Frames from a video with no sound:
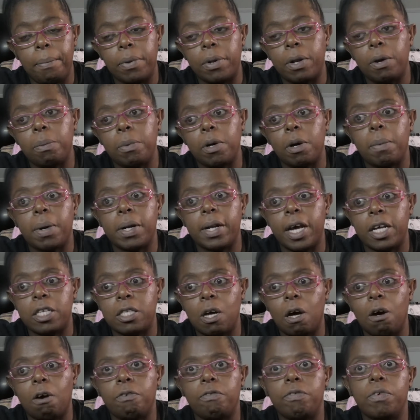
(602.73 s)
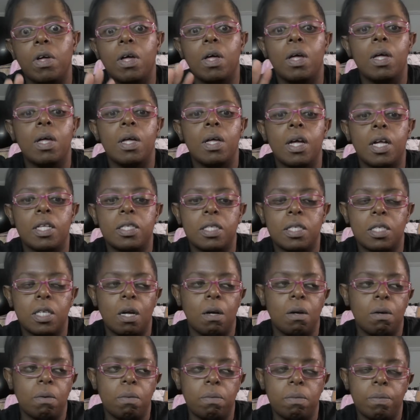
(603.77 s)
And normally on my days off, it's, you
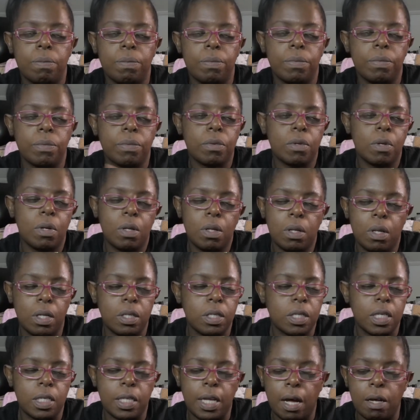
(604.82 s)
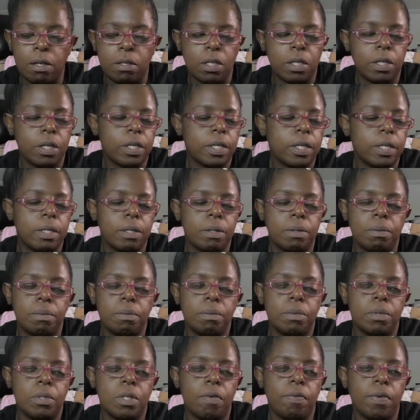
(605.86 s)
know, let's get the house clean,
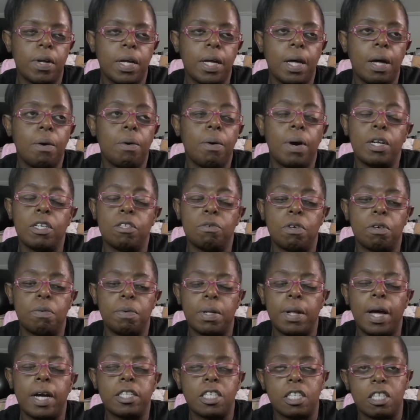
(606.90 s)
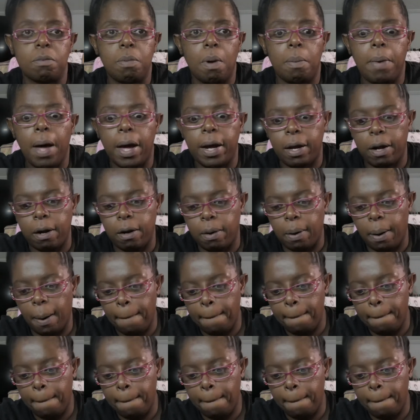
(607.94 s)
stuff like that. Or I just want to relax because my back hurt.